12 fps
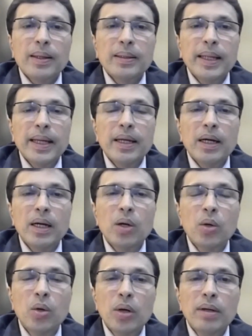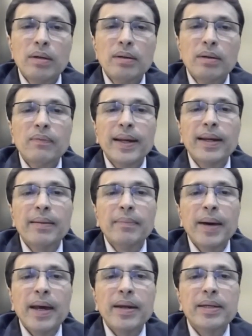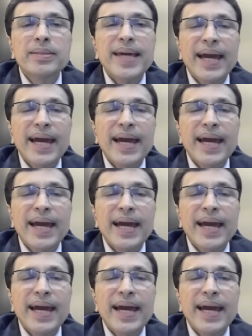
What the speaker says: then a good, well-managed,